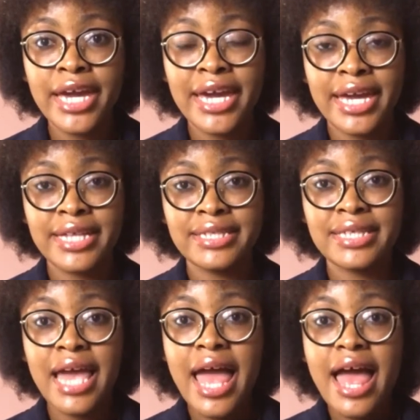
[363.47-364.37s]
kit
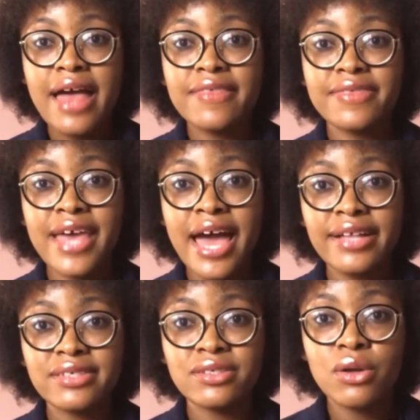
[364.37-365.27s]

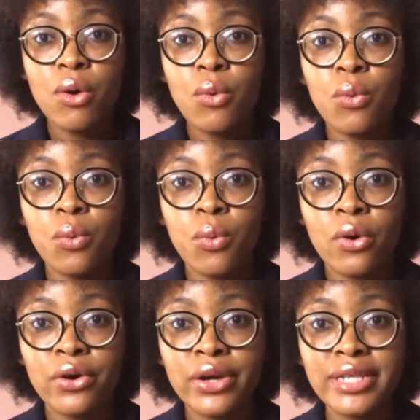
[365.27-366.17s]
that
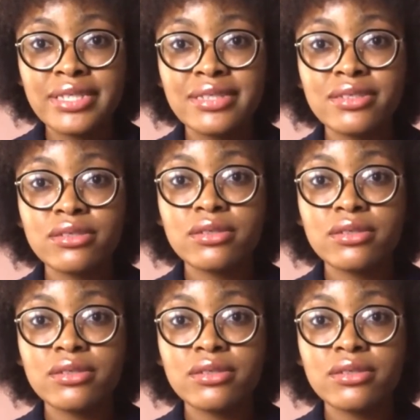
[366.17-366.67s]
was